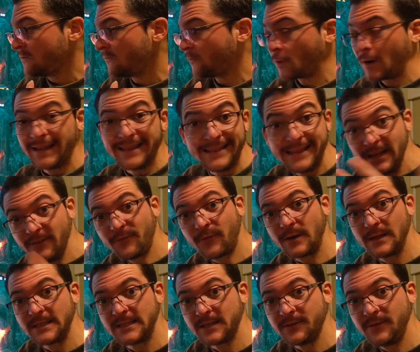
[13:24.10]
for a
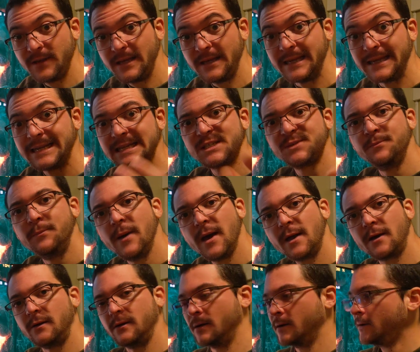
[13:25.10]
different TV, it is
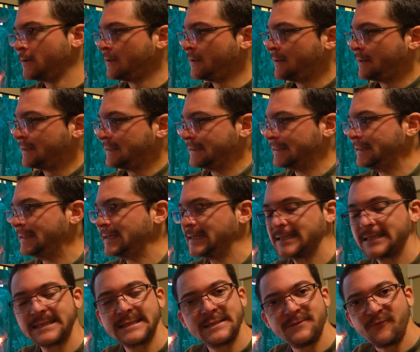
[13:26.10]
better
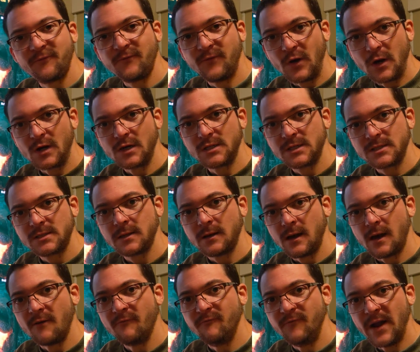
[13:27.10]
this first
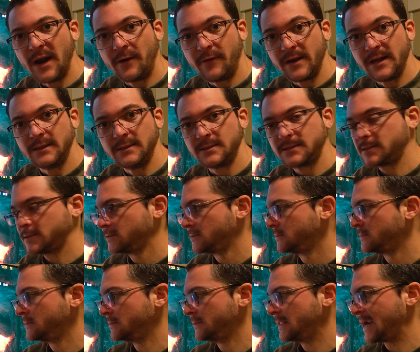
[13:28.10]
uh, variant
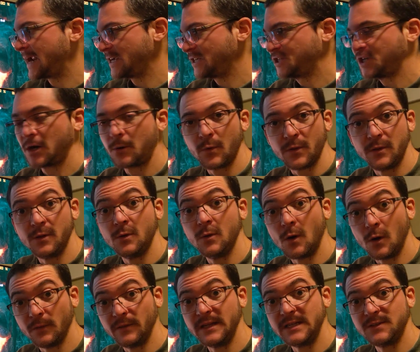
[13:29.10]
that I share with
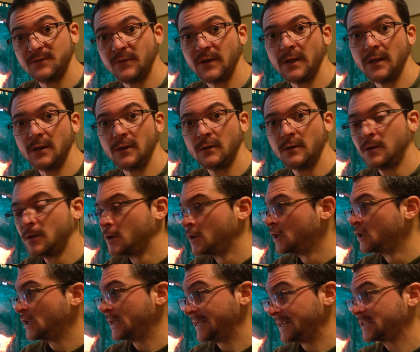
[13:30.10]
you on this video.
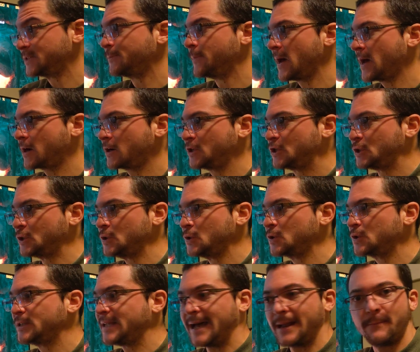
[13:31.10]
It is better to
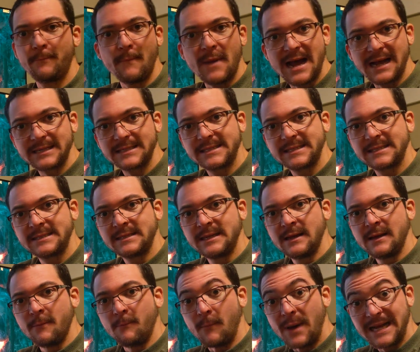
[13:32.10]
use that max
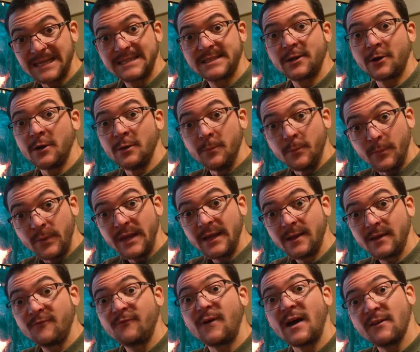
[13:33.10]
mastering
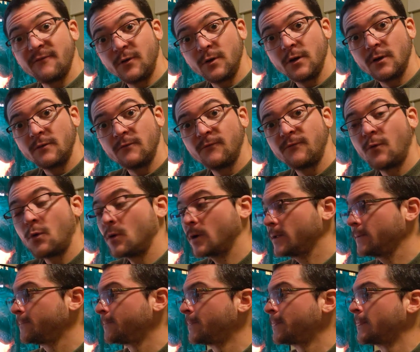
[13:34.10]
peak
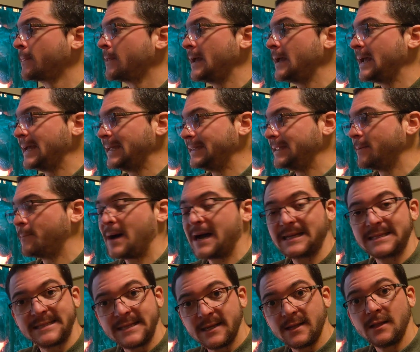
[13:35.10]
540 and the
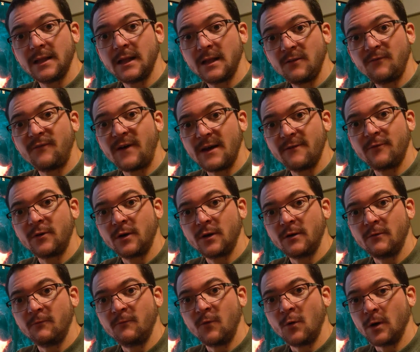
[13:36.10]
max CLL
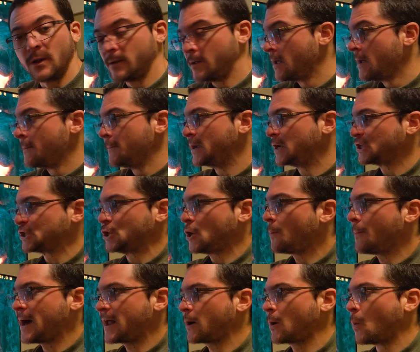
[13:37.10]
540. Because
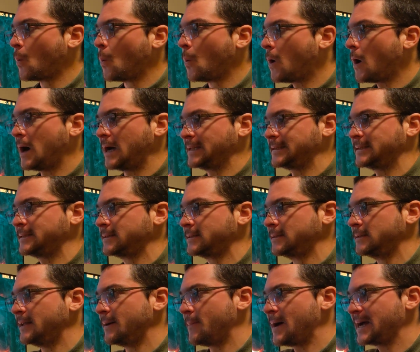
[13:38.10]
no matter what,
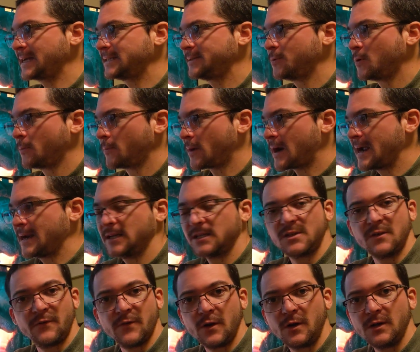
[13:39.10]
the maximum
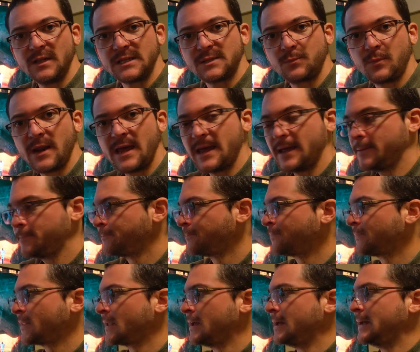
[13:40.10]
brightness of your display,
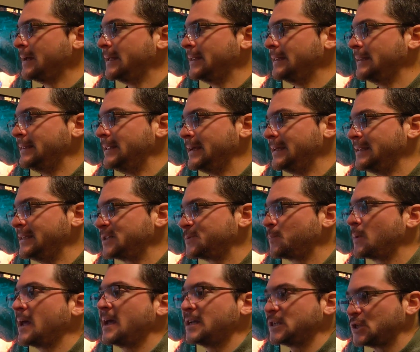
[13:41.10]
the
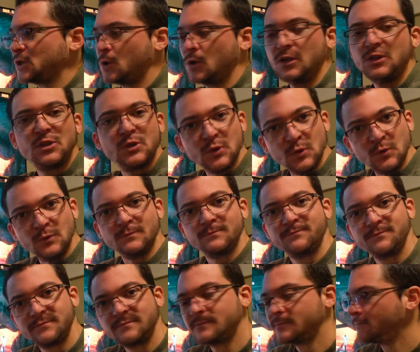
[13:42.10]
display is going to
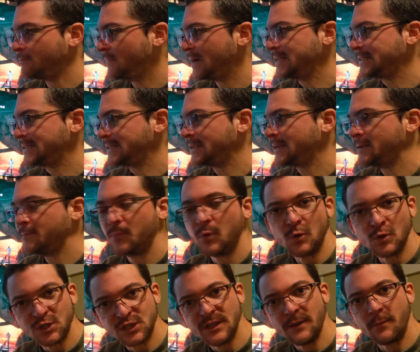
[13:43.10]
basically
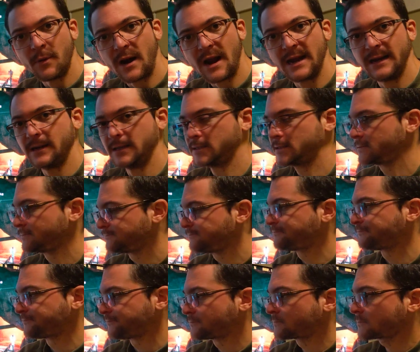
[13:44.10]
push the brightness
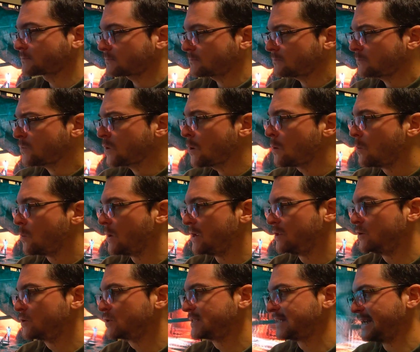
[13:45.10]

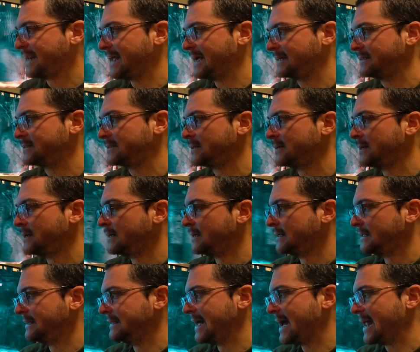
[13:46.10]
when you select
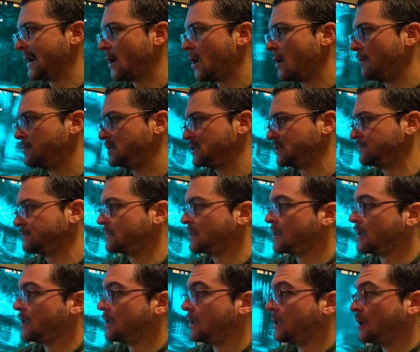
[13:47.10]
that option.
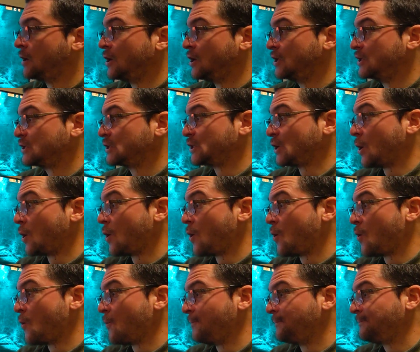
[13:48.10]

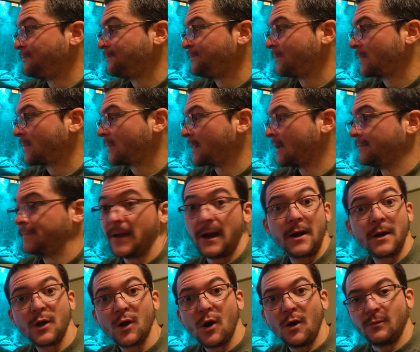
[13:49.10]
So
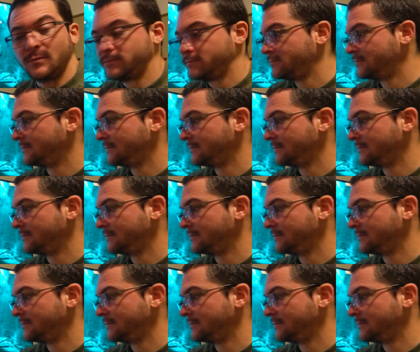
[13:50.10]
there you go.